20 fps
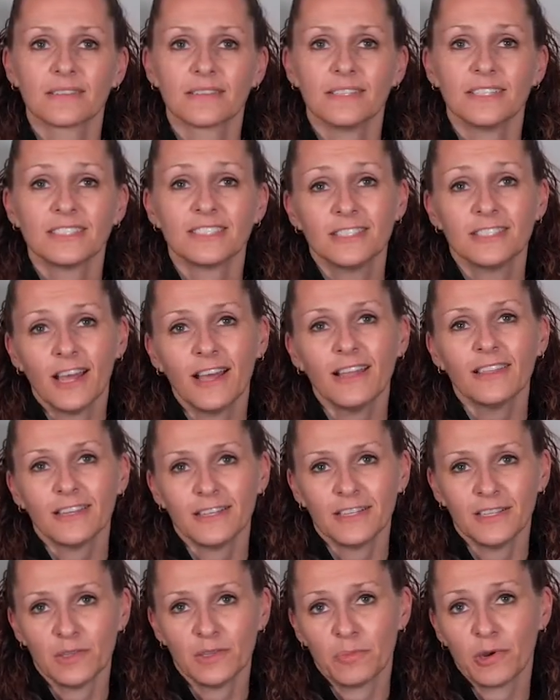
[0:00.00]
It's not
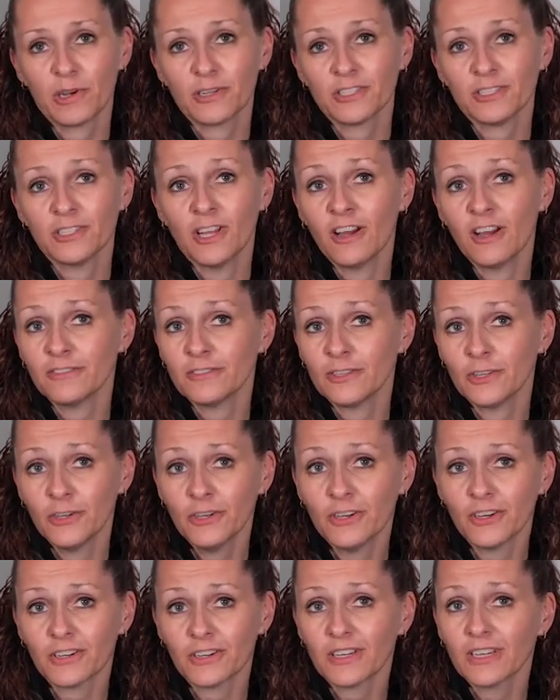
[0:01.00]
letting the person off the
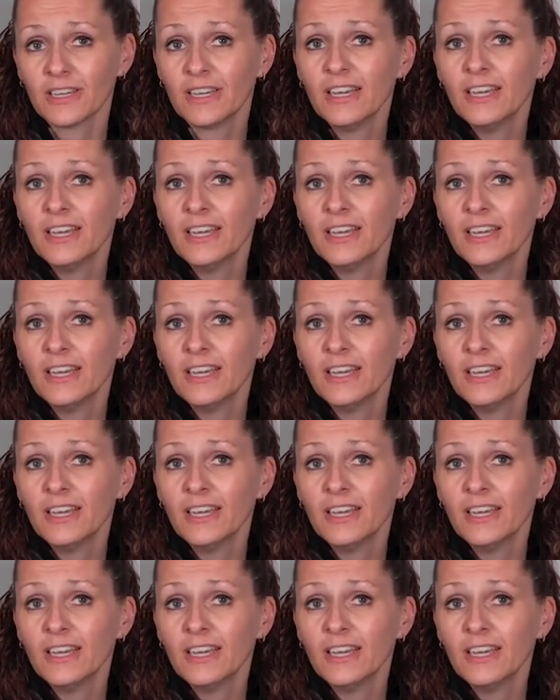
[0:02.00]
hook.